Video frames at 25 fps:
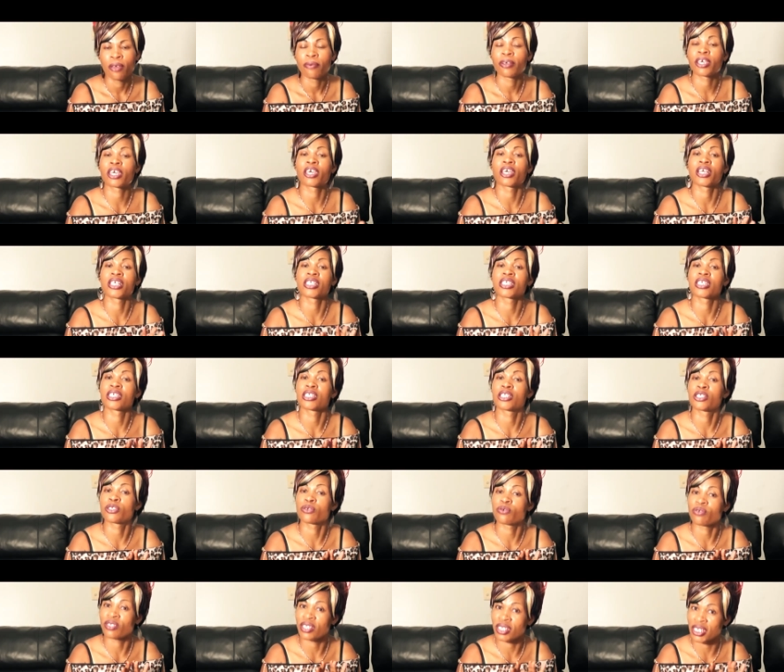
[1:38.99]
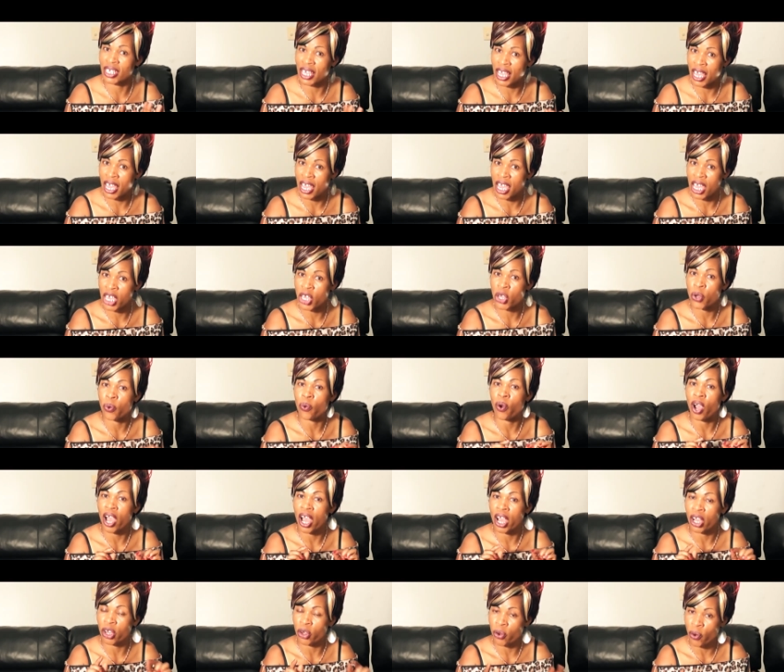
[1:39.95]
Because today you
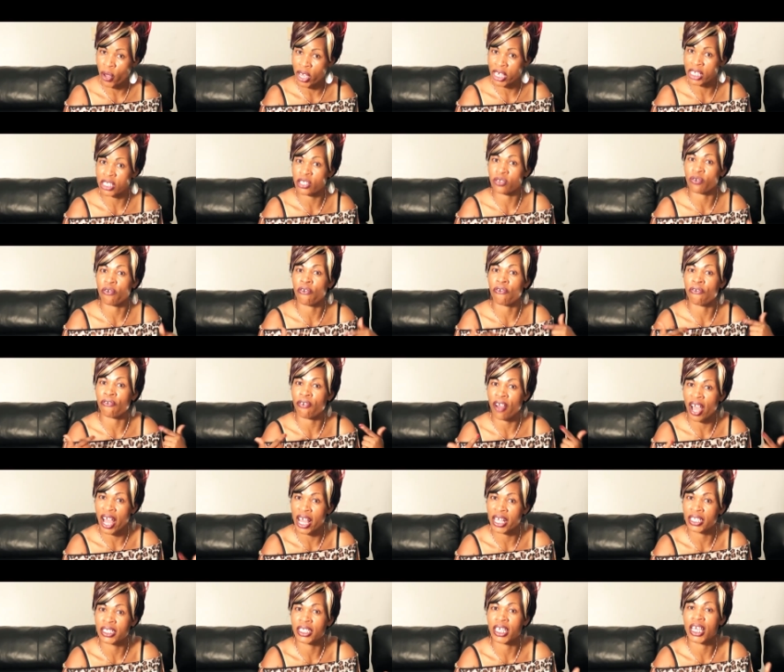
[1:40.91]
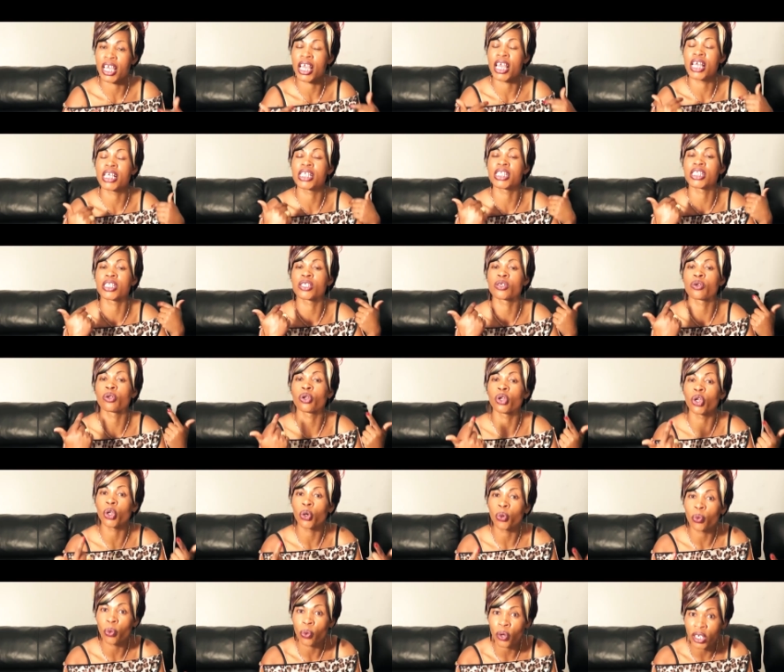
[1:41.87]
are going to find a
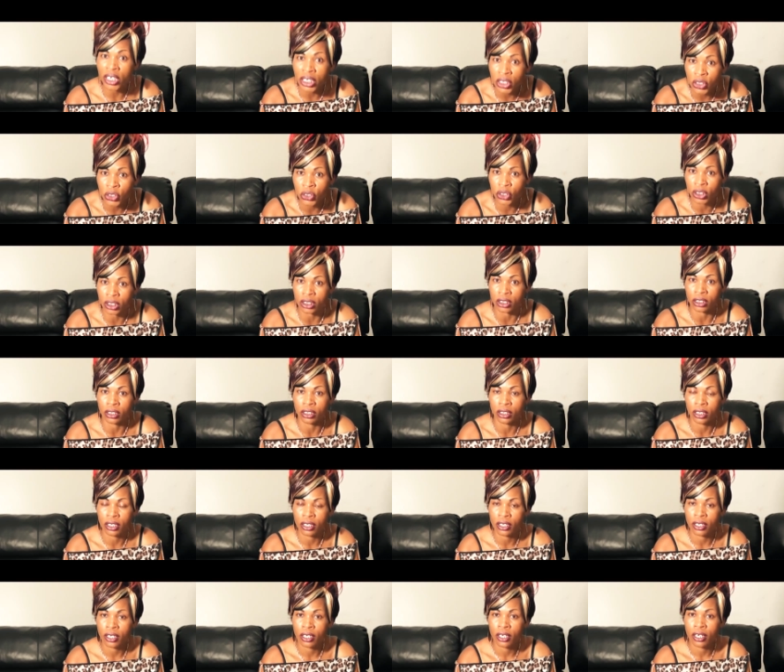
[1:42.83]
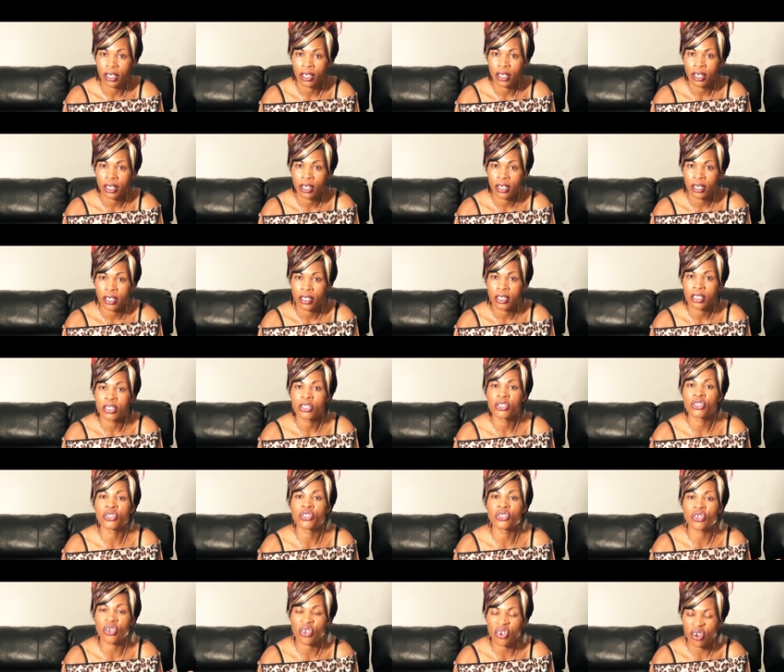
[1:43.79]
solution,
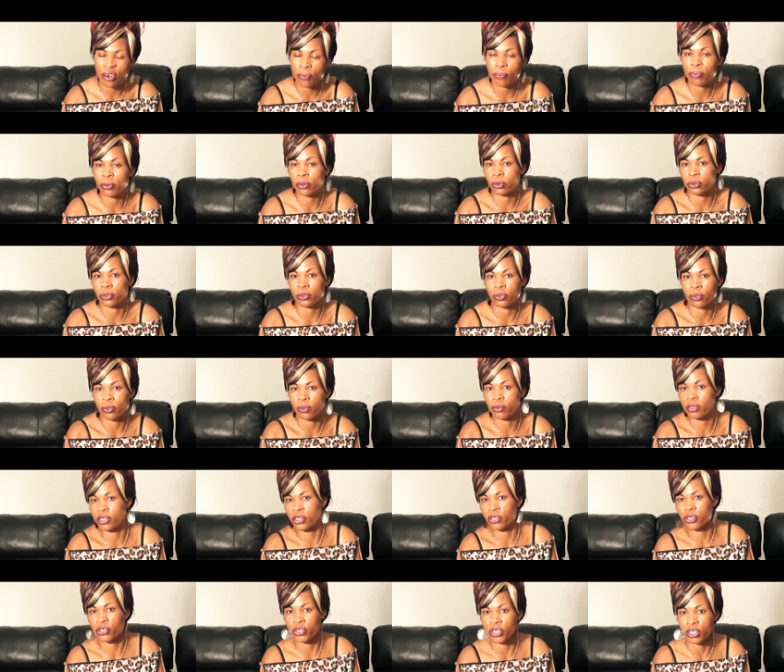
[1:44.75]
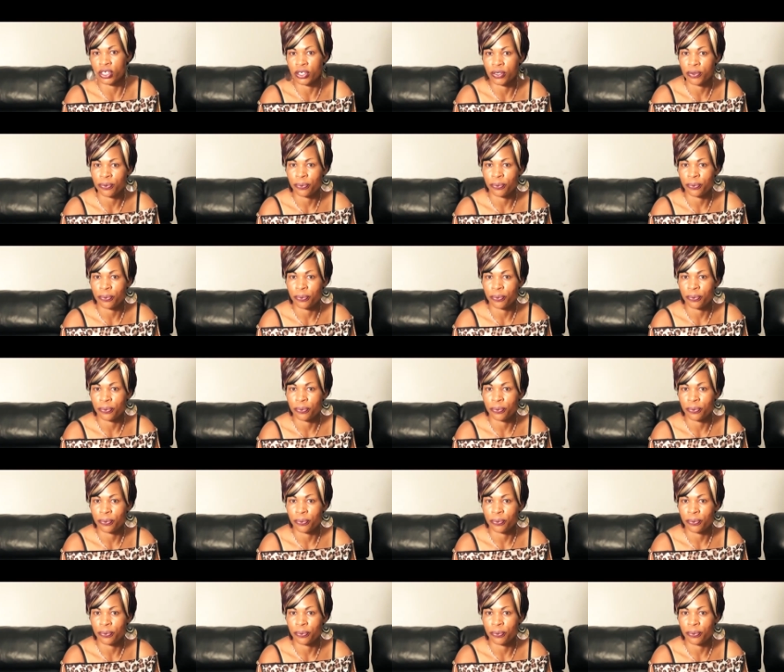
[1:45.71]
durable solution,